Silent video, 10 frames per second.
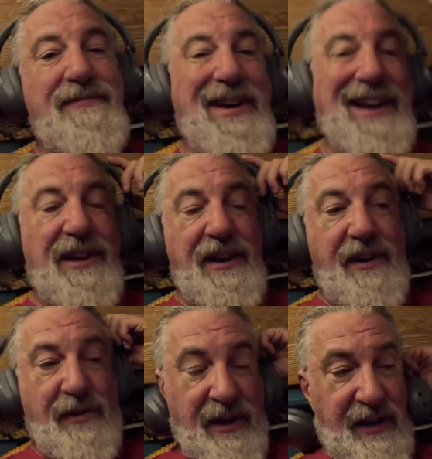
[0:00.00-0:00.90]
Editing
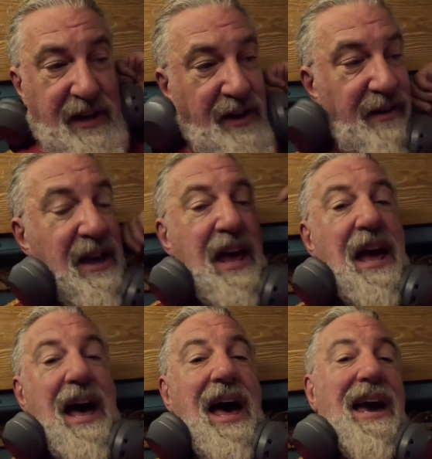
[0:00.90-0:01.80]
Rick here.
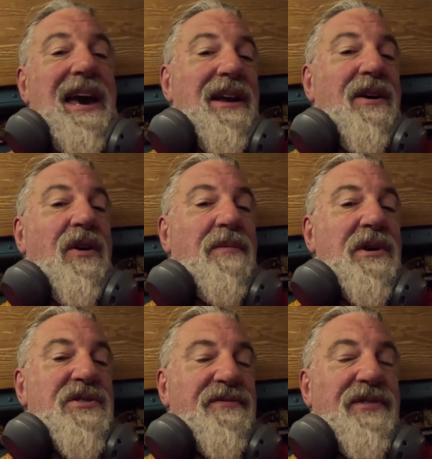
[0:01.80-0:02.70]
I had a whole
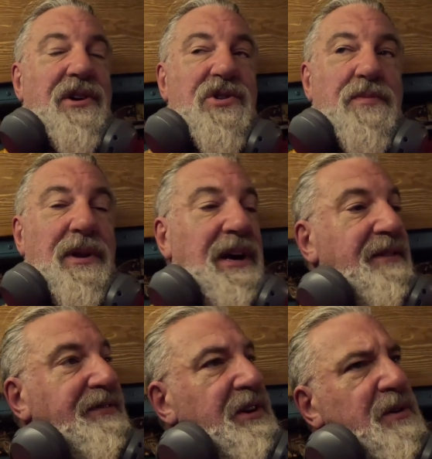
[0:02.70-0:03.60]
bunch of footage planned
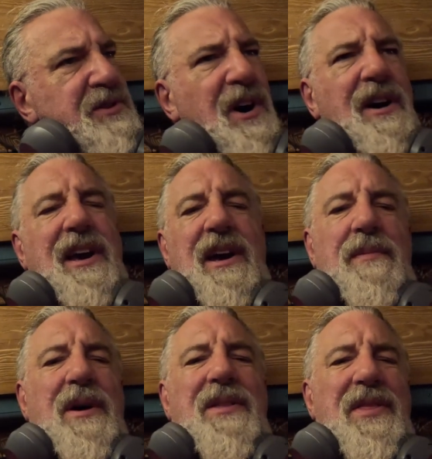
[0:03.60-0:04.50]
for you talking
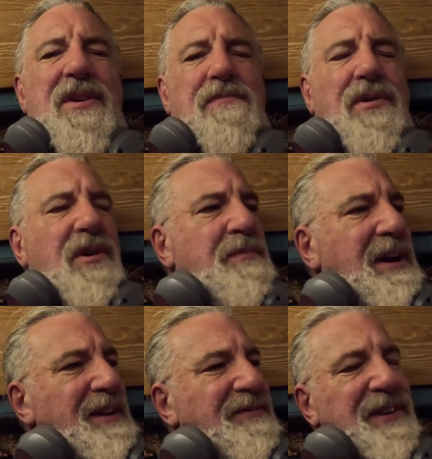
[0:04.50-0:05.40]
about the
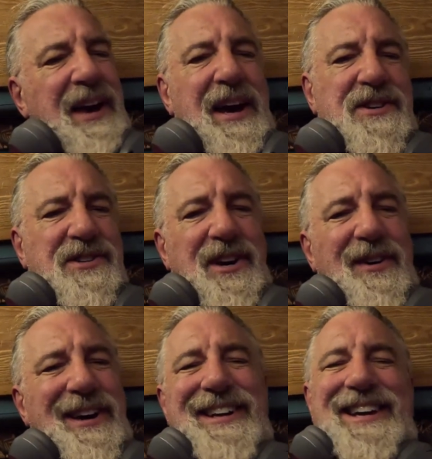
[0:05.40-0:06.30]
propane fiasco,
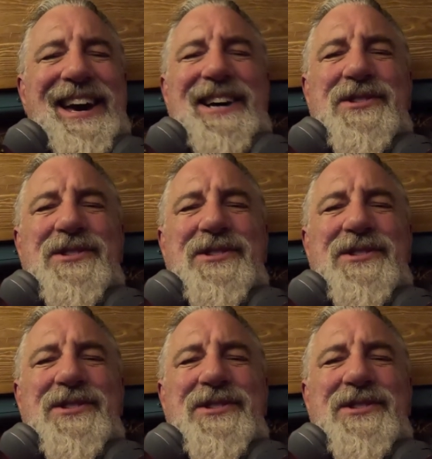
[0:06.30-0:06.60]
and guess